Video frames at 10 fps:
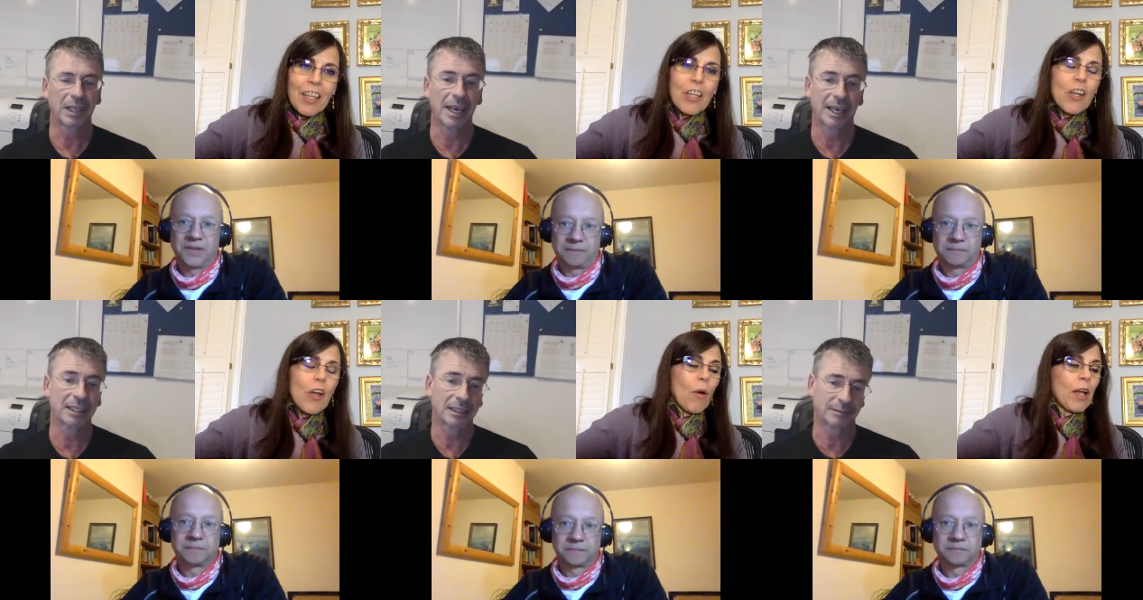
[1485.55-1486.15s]
Speaker 1: You
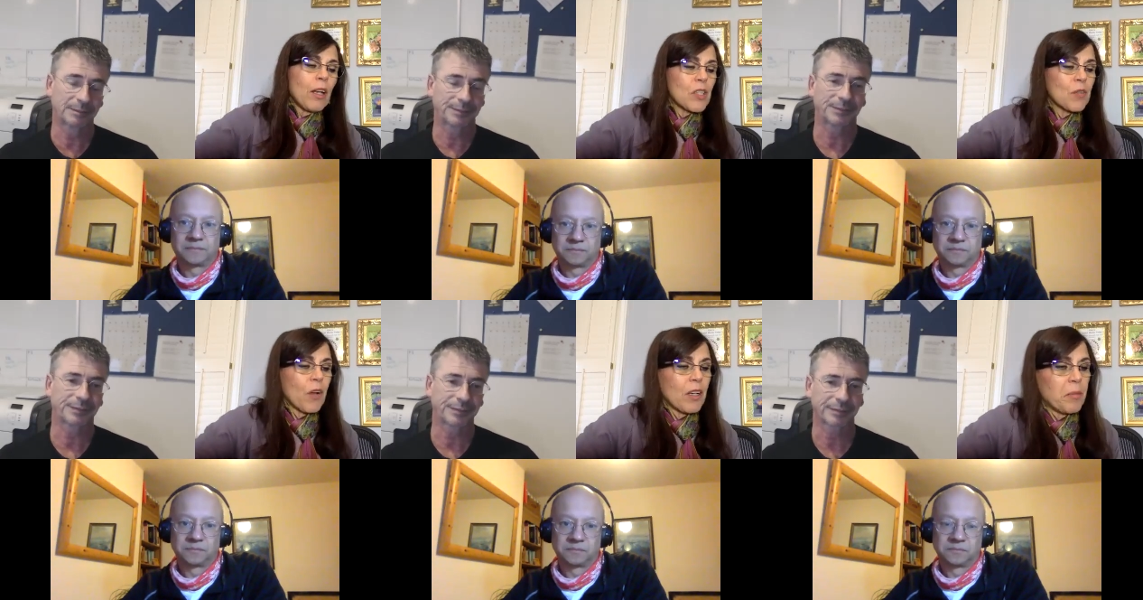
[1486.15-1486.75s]
no, know, and it's
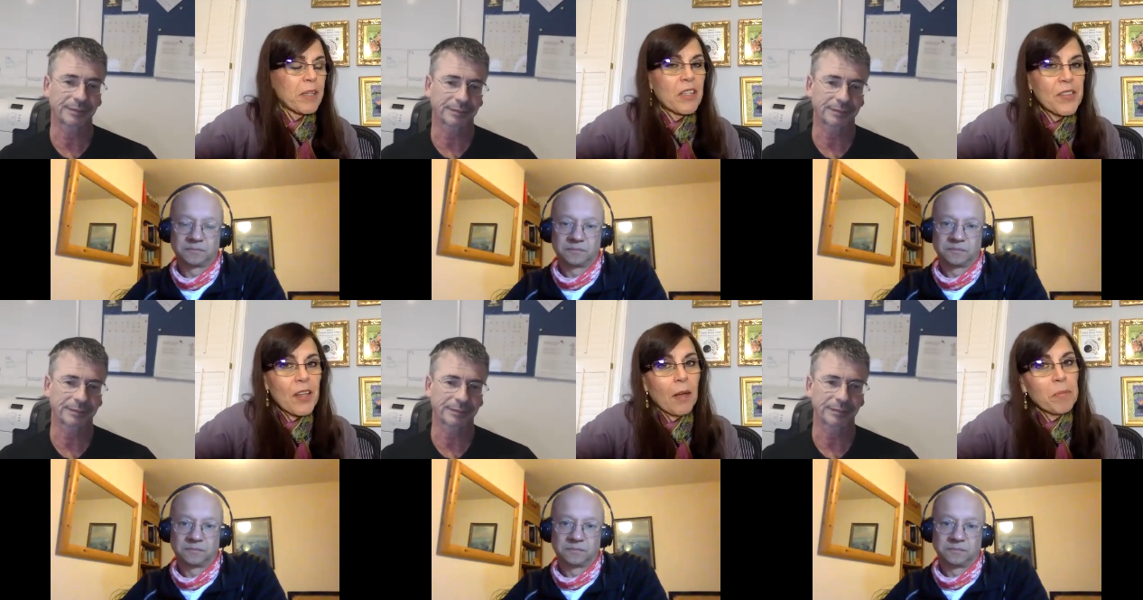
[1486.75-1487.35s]
funny
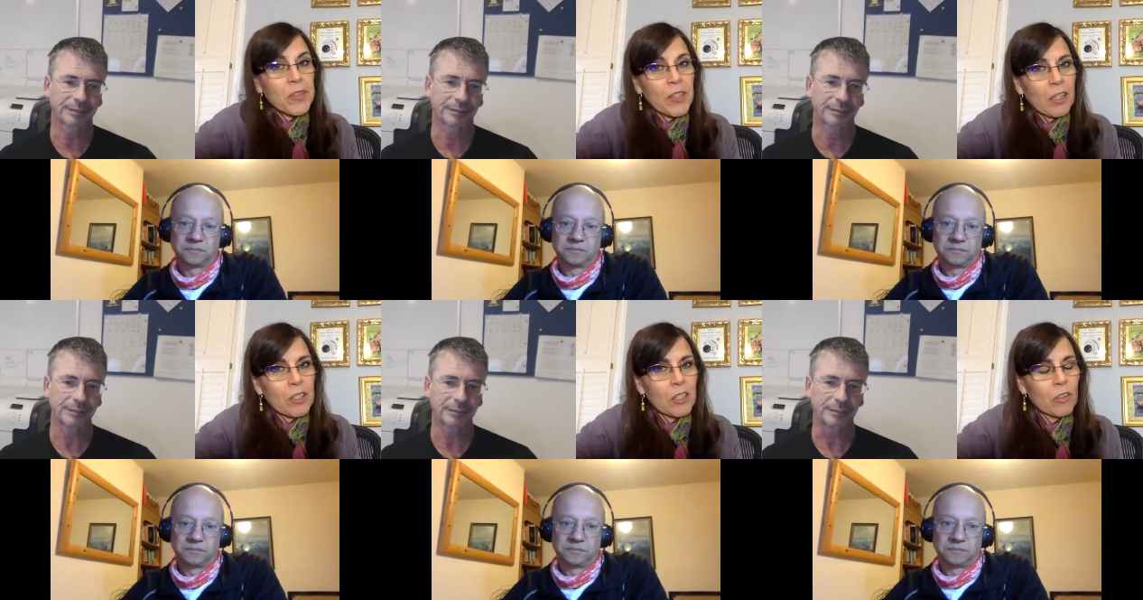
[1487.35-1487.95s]
because I'm
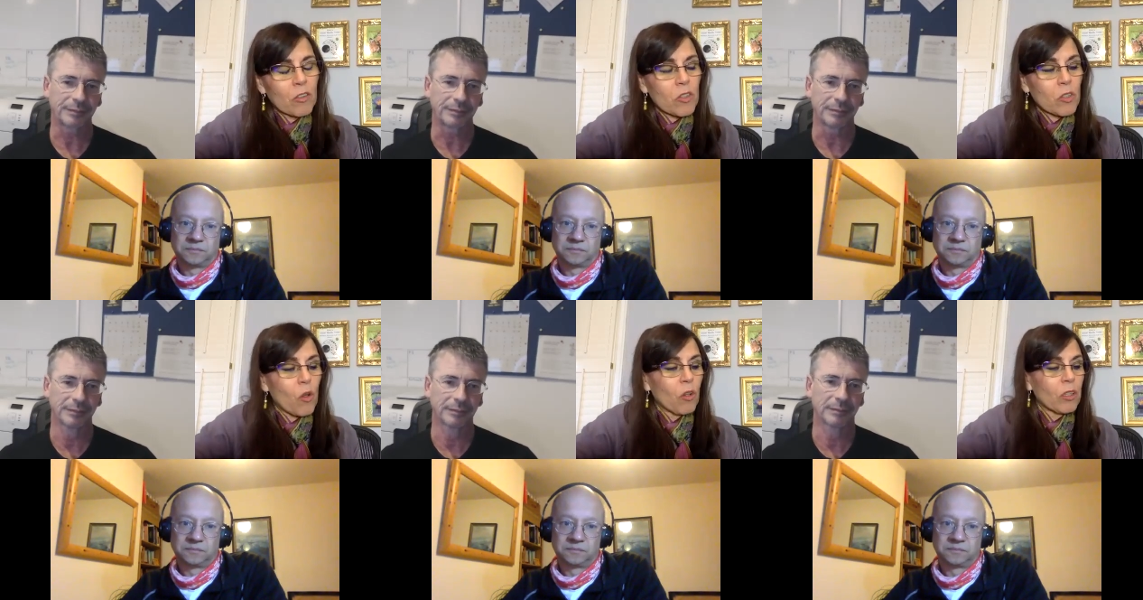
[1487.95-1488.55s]
60 years
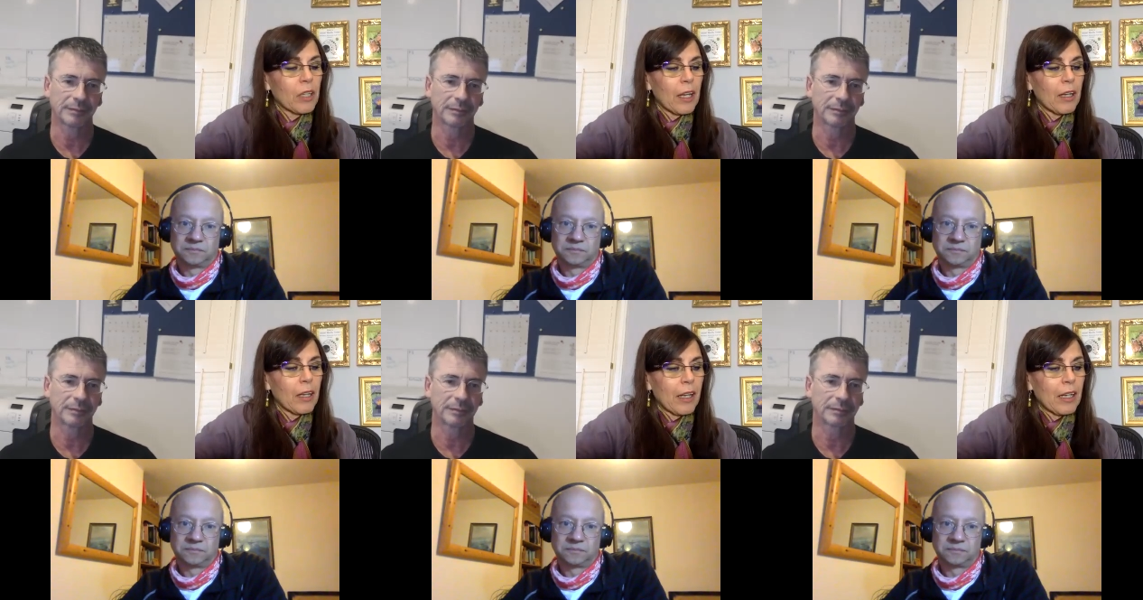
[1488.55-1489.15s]
old
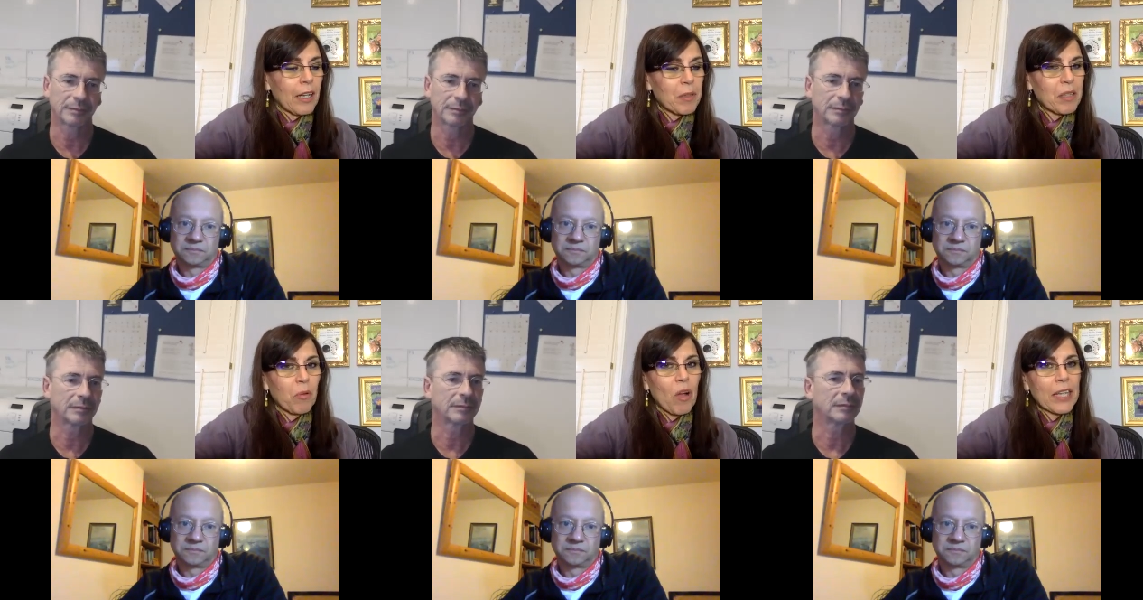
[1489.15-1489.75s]
and I've
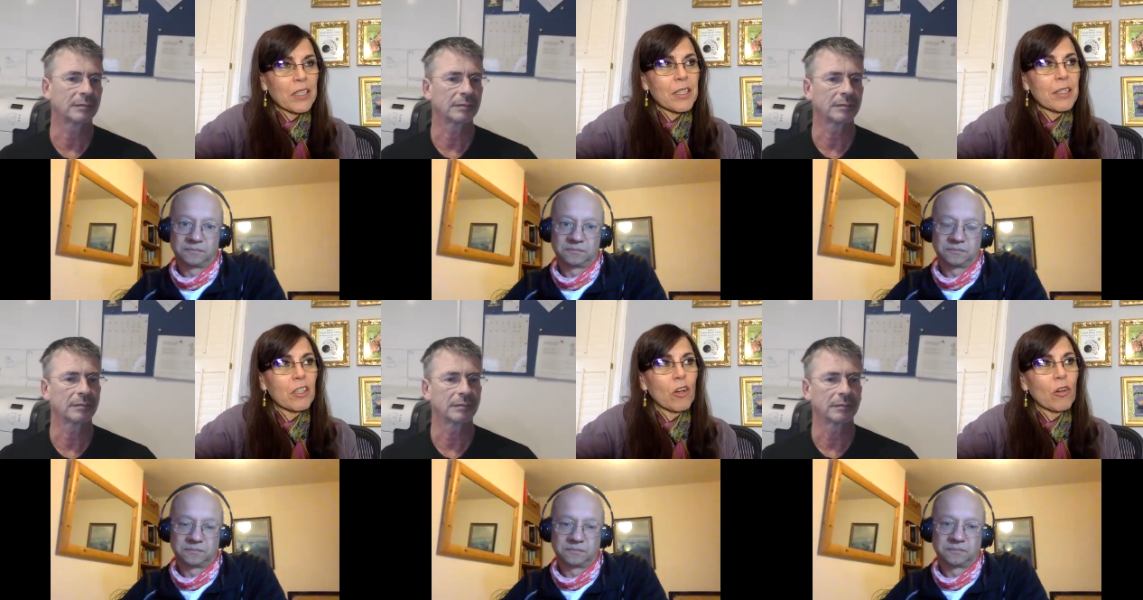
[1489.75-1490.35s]
been
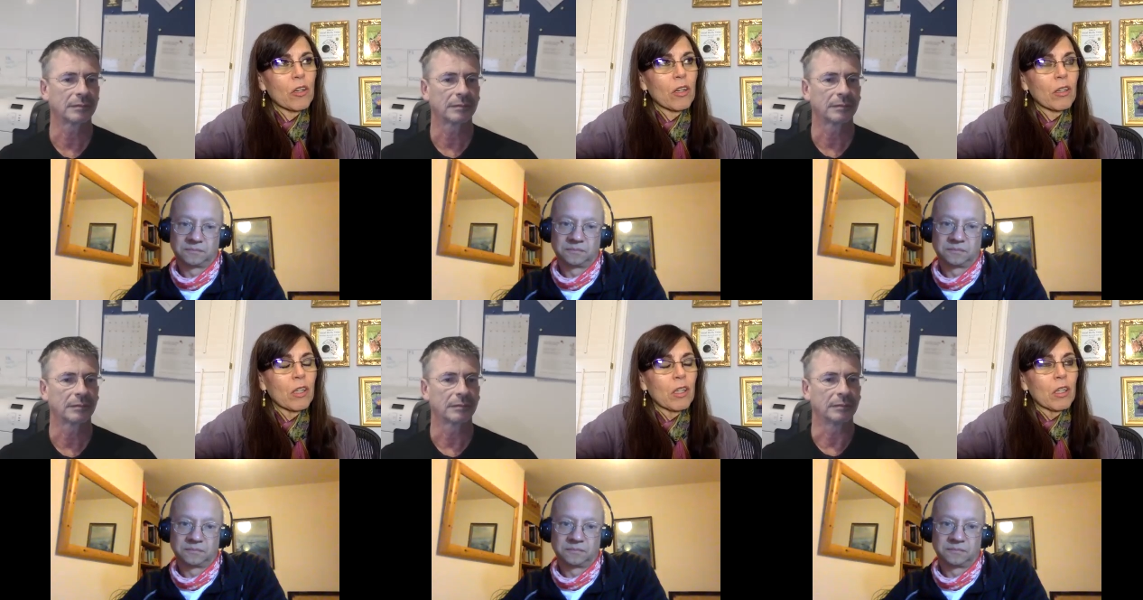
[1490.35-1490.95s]
practicing yoga
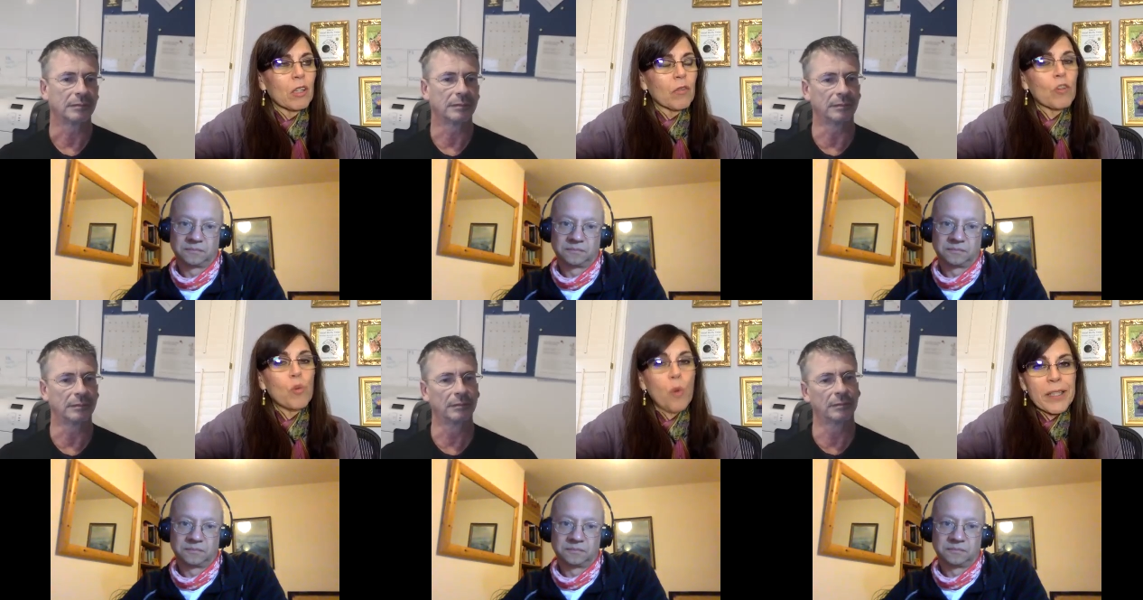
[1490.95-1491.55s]
for
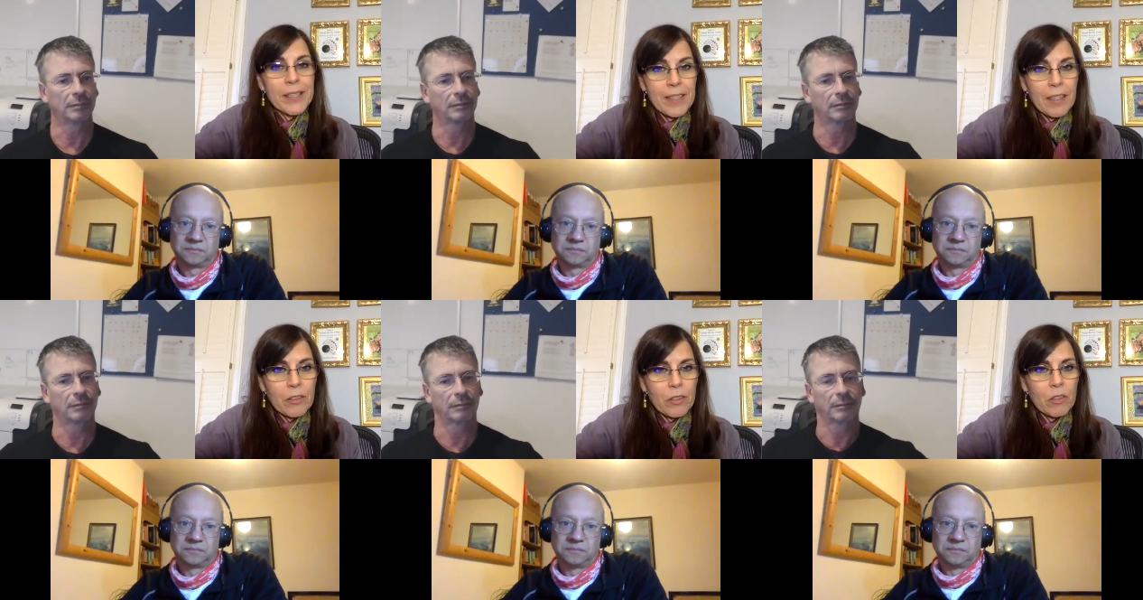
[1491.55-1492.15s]

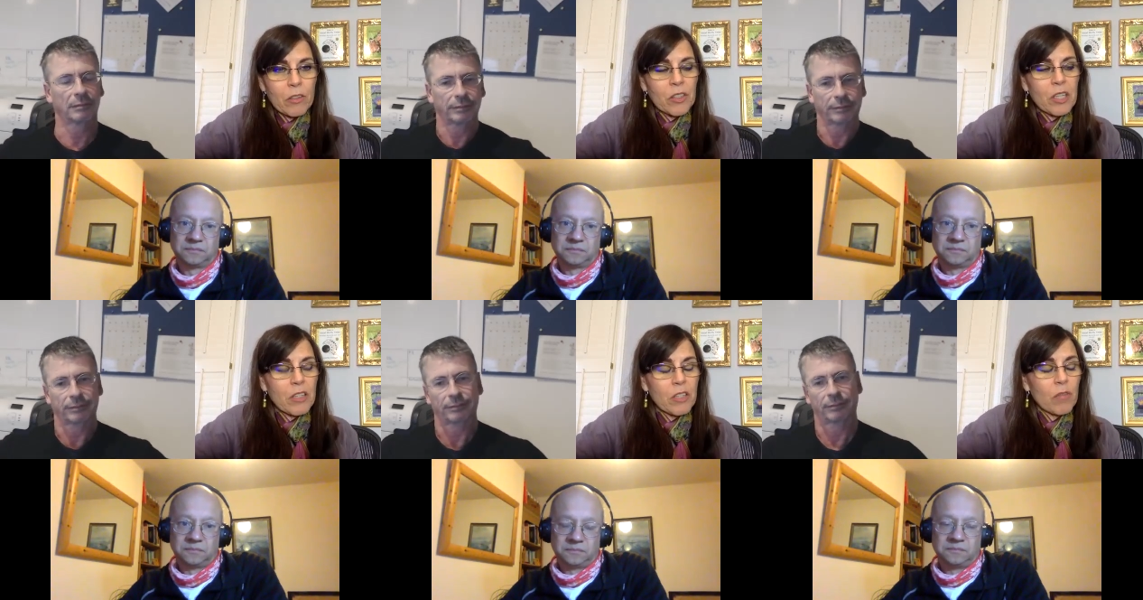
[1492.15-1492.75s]
26 years,
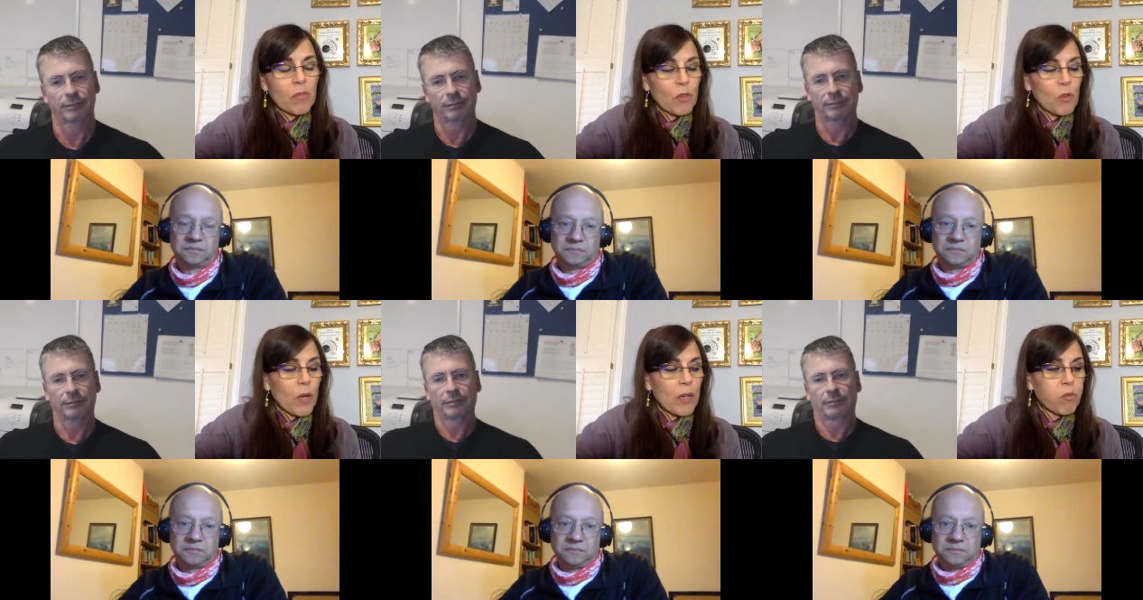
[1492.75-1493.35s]
teaching for
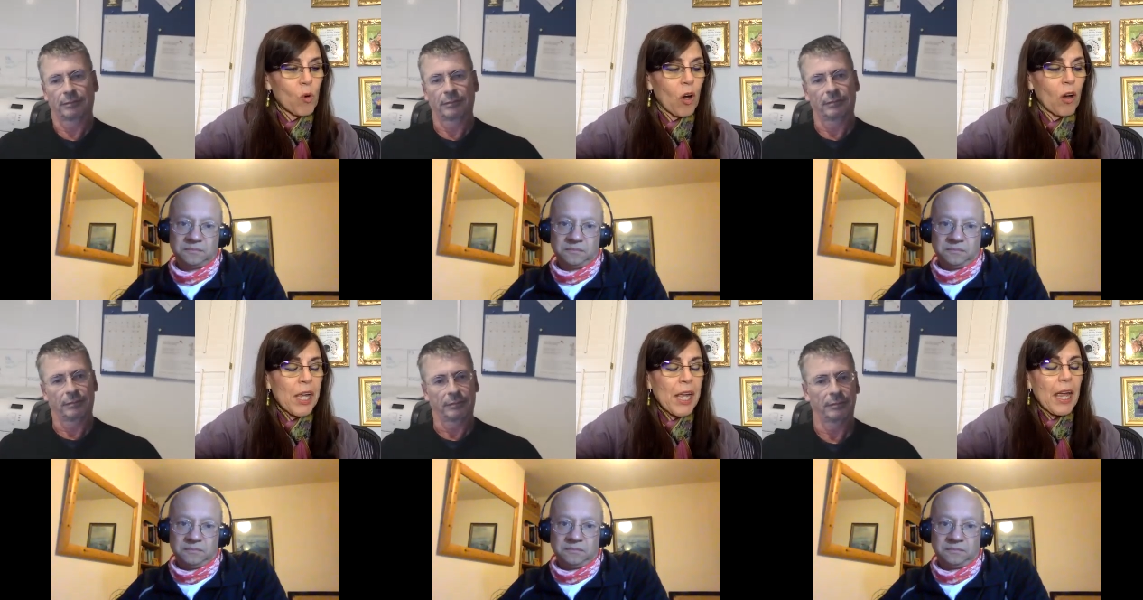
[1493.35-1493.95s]
24.